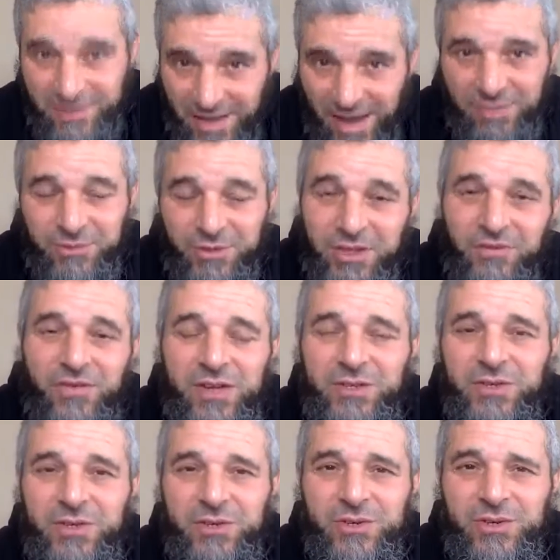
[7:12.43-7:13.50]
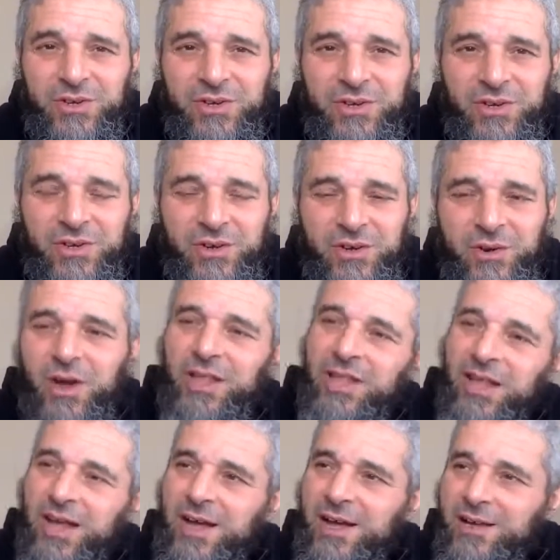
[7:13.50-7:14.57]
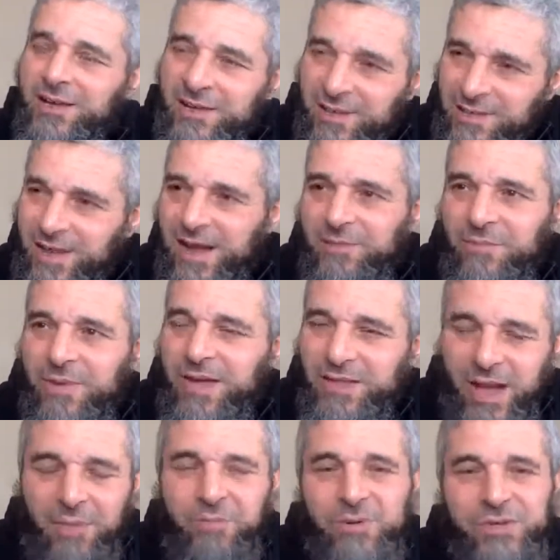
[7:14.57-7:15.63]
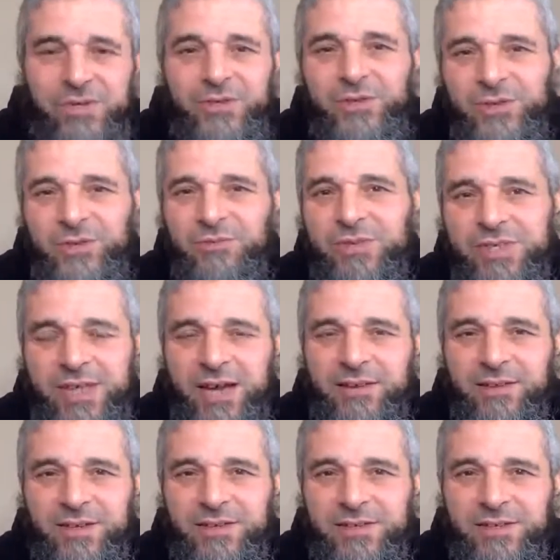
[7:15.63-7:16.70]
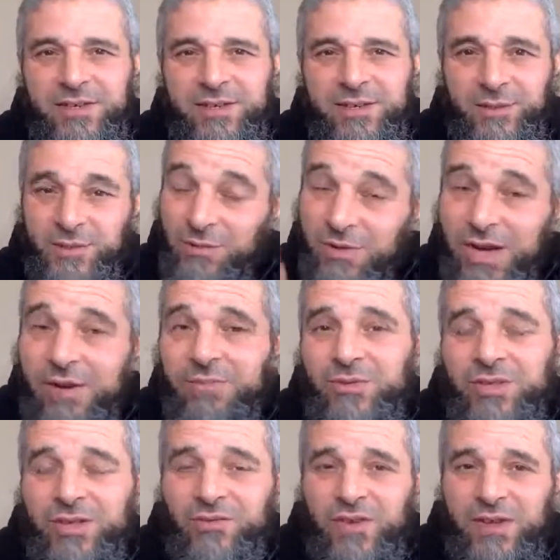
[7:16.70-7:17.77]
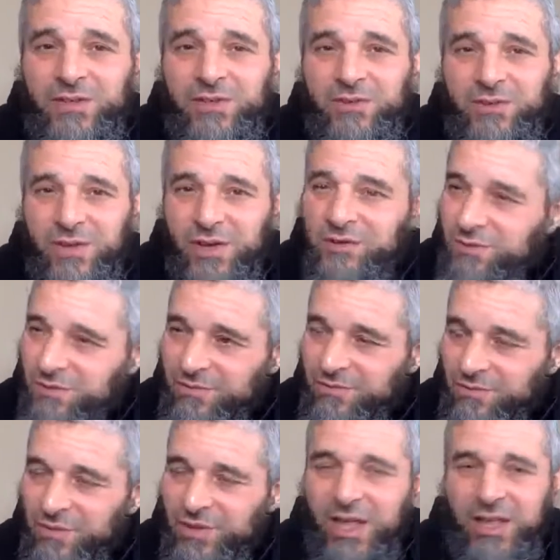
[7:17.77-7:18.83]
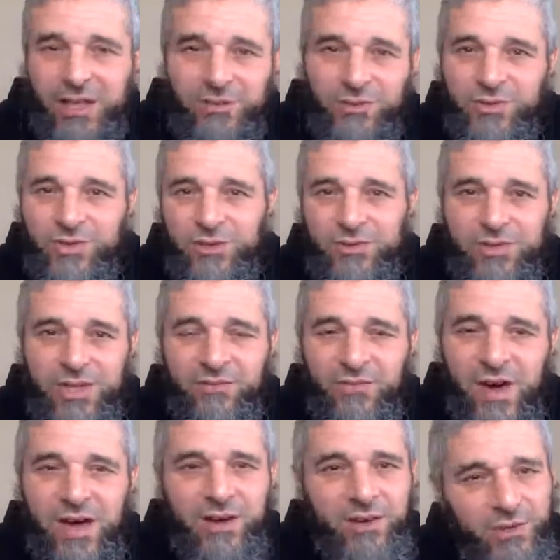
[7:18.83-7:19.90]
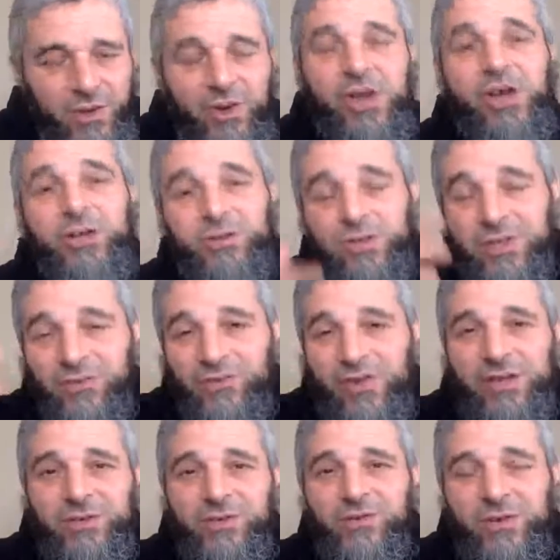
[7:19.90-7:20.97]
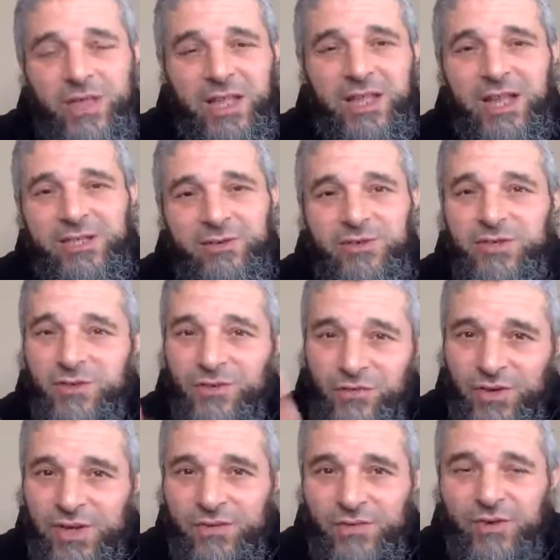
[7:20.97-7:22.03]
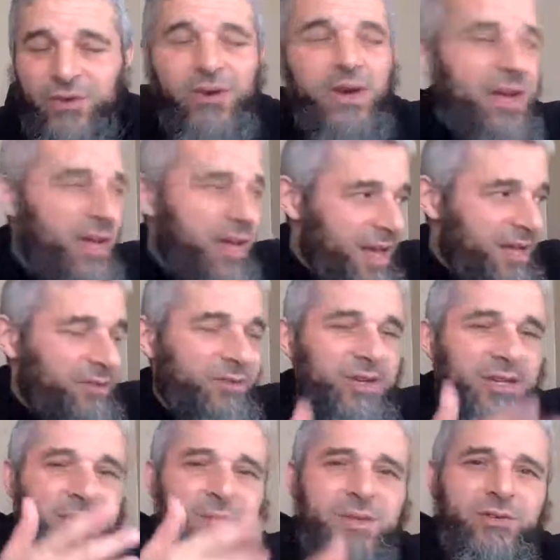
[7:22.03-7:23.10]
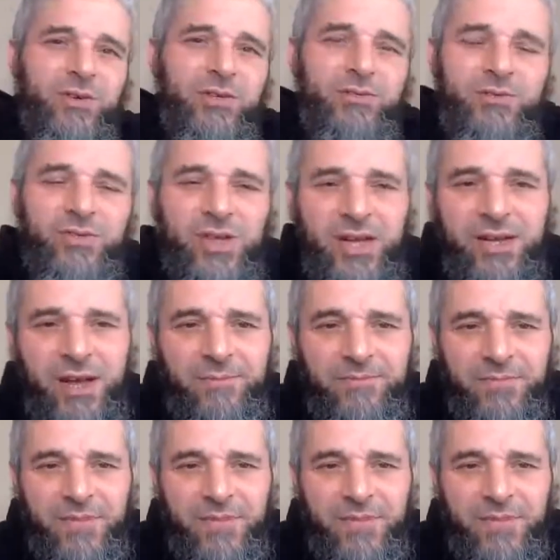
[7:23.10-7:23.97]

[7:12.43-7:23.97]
Naam, to defend you. Oh Allah, that man, that person used to recite us. No, they will come to defend you, not for Allah to throw you in hellfire. No, to defend you, for Allah to forgive you and to admit you into Jannah.